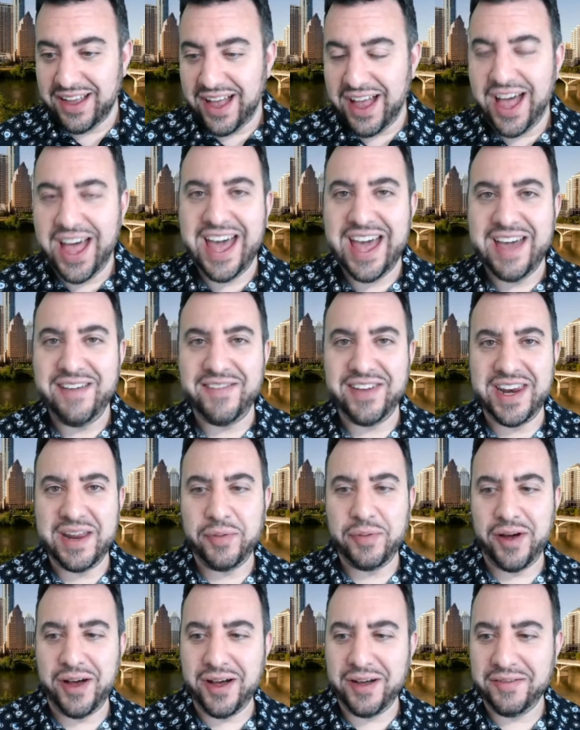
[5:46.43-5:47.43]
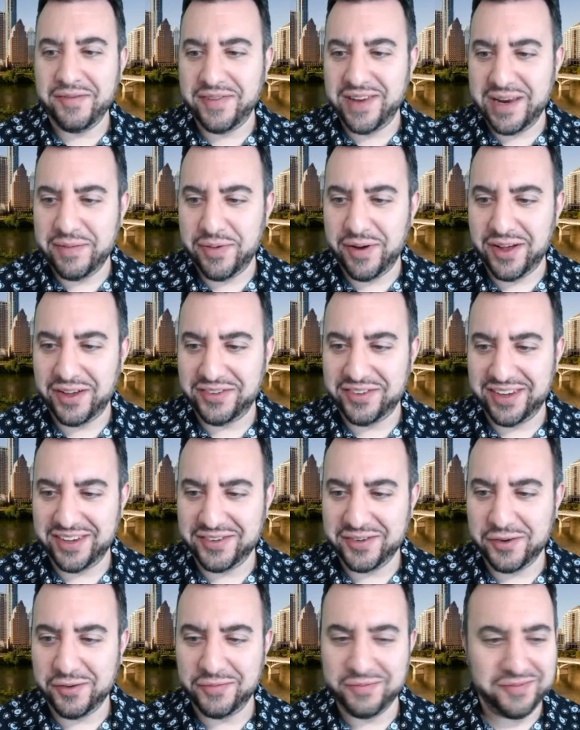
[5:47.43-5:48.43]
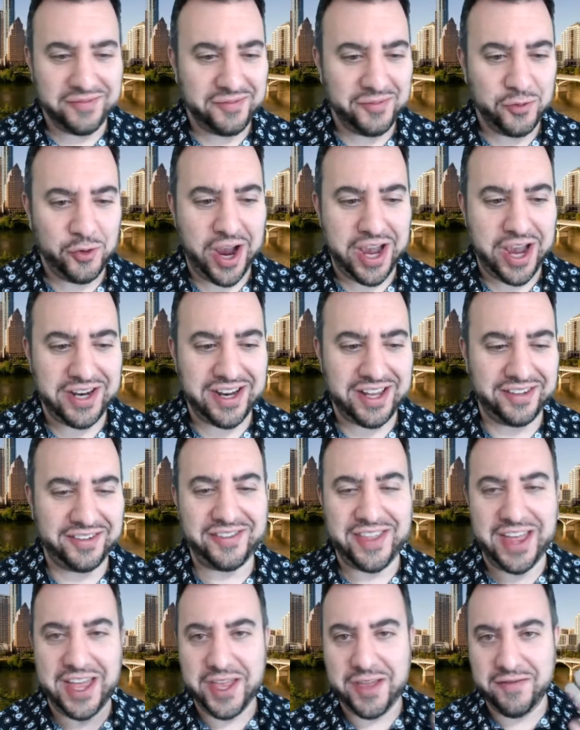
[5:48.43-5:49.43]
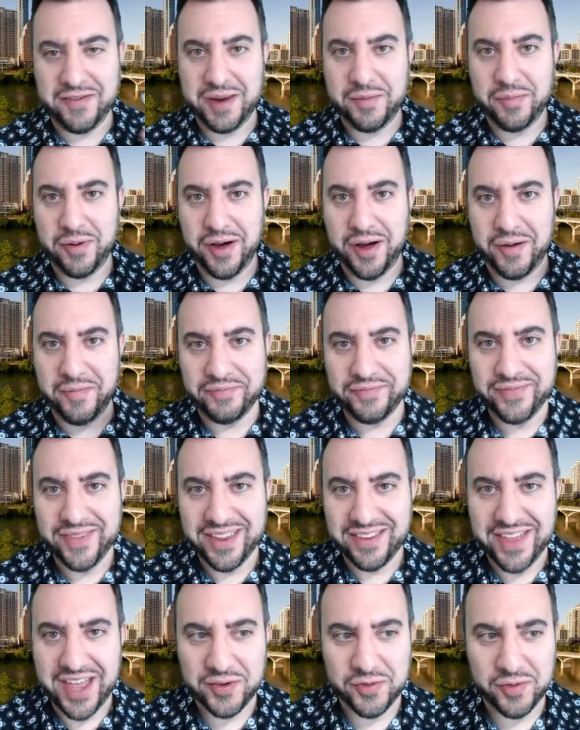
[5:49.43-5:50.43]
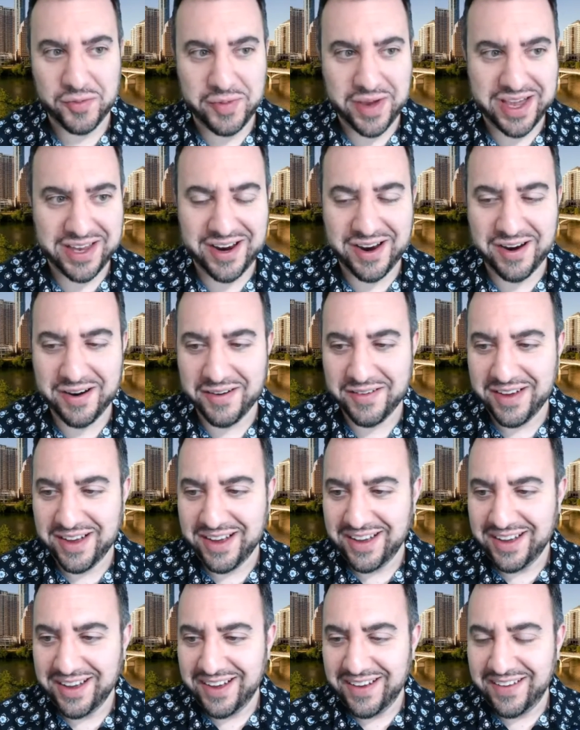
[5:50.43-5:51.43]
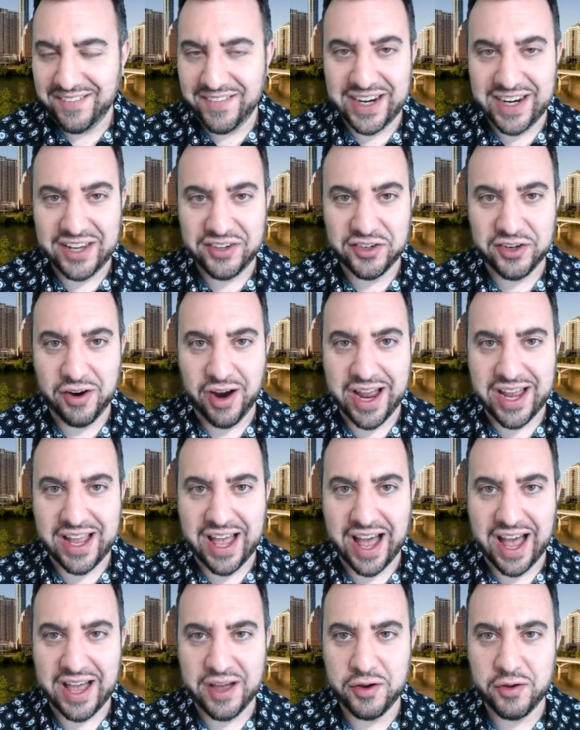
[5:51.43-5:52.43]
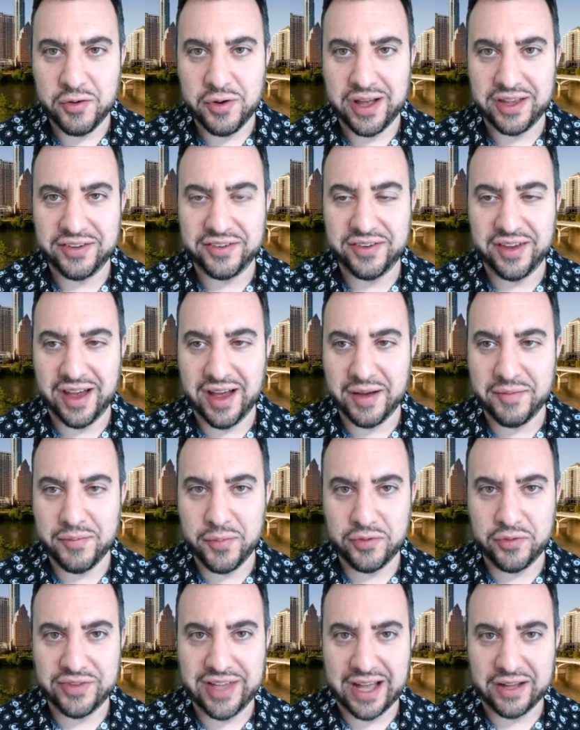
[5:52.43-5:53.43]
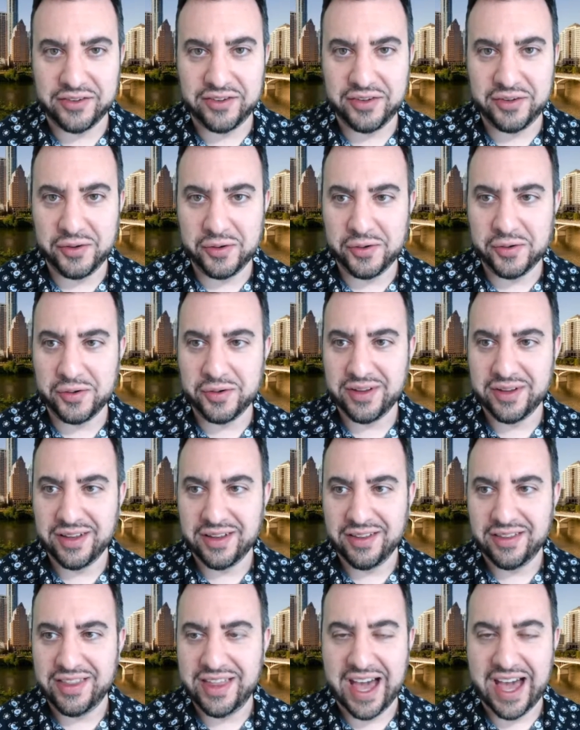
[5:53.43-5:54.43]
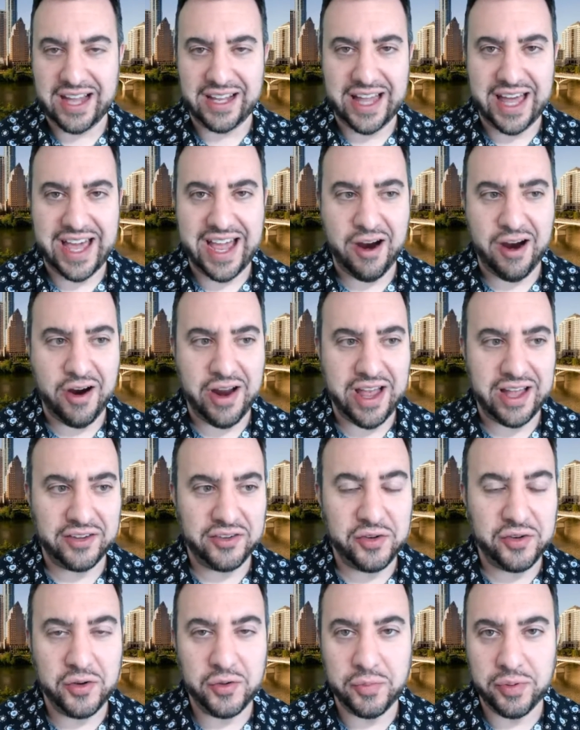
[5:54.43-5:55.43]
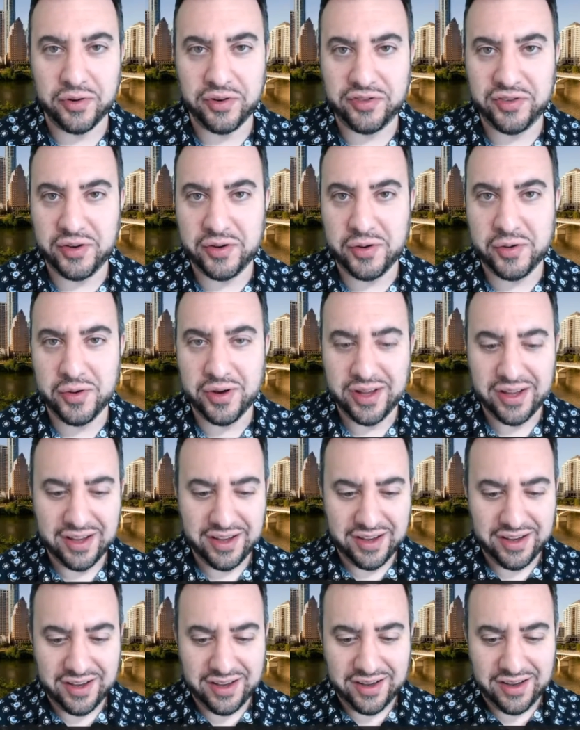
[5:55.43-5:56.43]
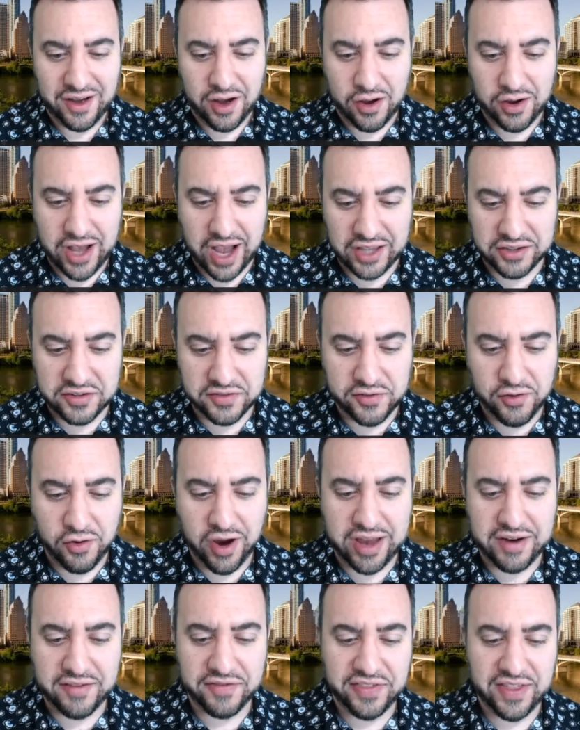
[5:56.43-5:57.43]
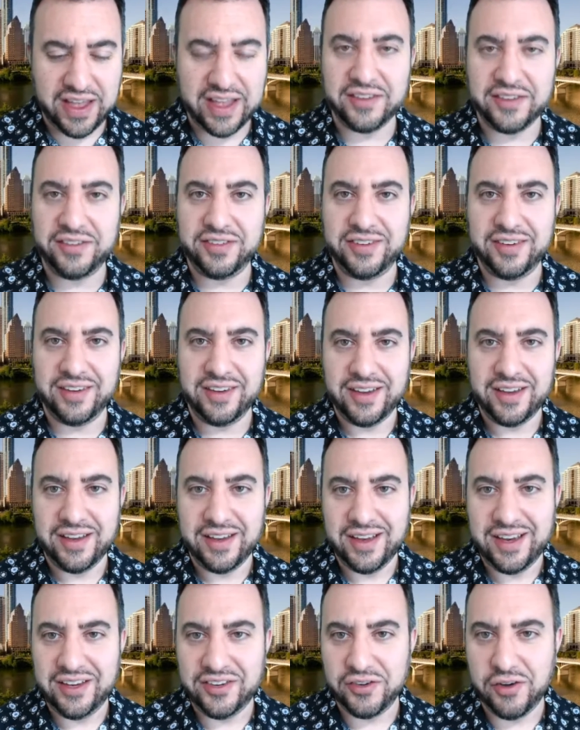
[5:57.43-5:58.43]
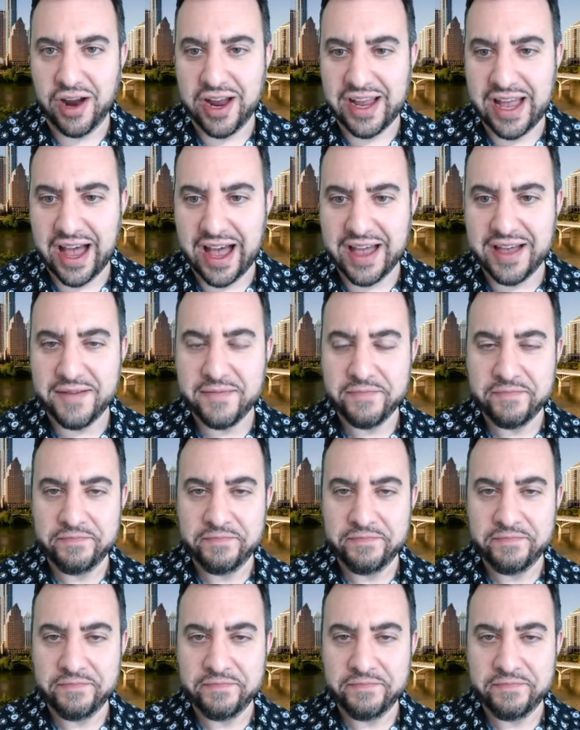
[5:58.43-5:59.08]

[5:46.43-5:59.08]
Hey, Vinny Paul says greatness. Thank you, Vinny Paul. Thanks for being here. Vinny's a great guy who has moved out to the LA area to pursue all kinds of creative things. He's a great guy.